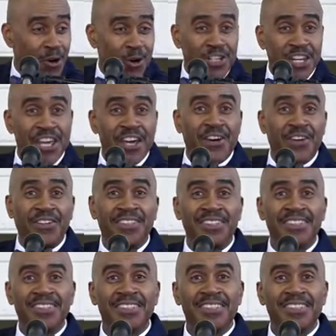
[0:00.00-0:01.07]
ordeal.
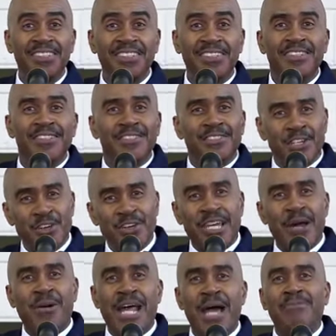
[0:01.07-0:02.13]
Do you
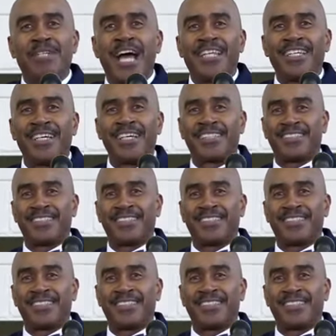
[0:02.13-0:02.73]
get what I'm telling you?